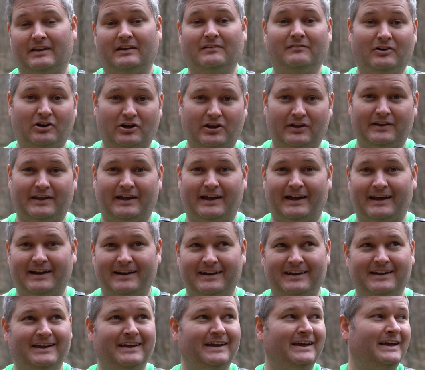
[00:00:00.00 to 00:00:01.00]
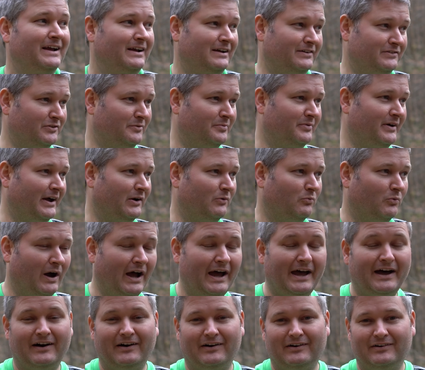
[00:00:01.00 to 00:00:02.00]
And look at that, because you'll be like,
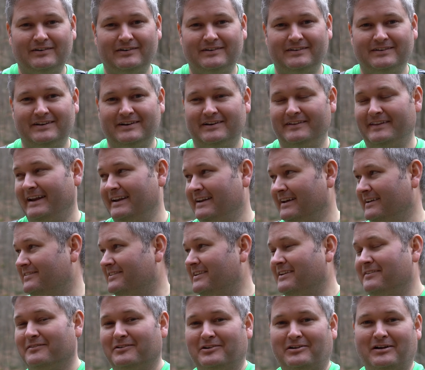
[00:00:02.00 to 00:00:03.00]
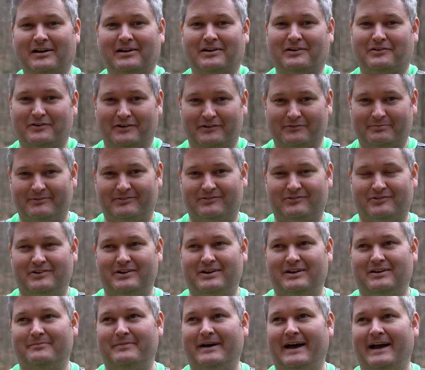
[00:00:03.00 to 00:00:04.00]
wow, you know, that doesn't even look like a Christmas
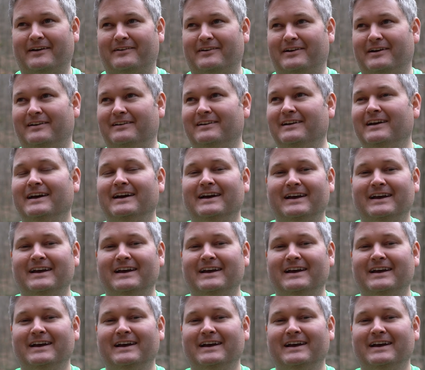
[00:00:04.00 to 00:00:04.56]
tree in the background.